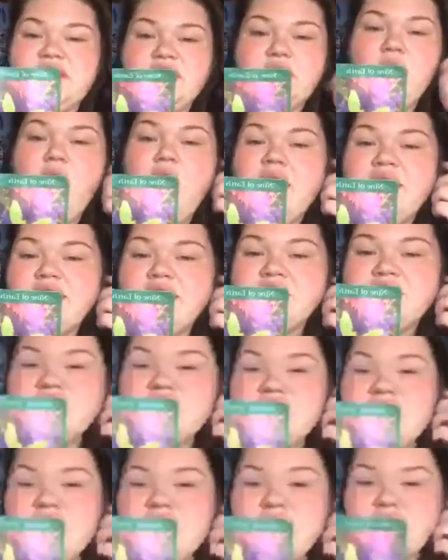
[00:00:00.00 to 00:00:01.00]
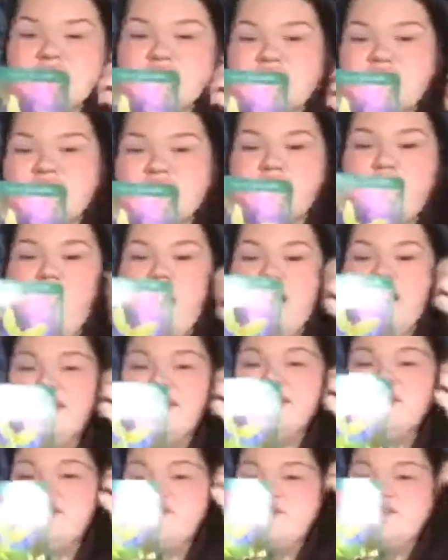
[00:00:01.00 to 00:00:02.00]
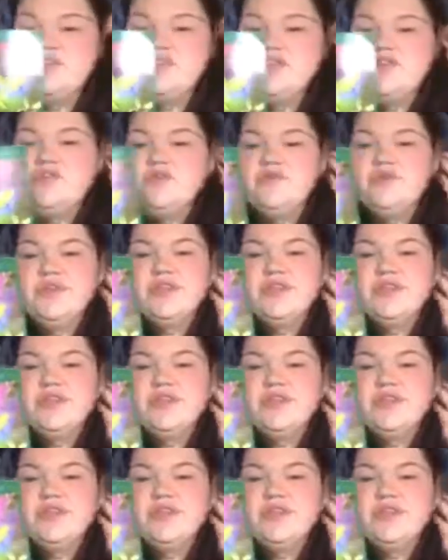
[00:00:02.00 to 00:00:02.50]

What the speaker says: walk into your own truth, walk into who you really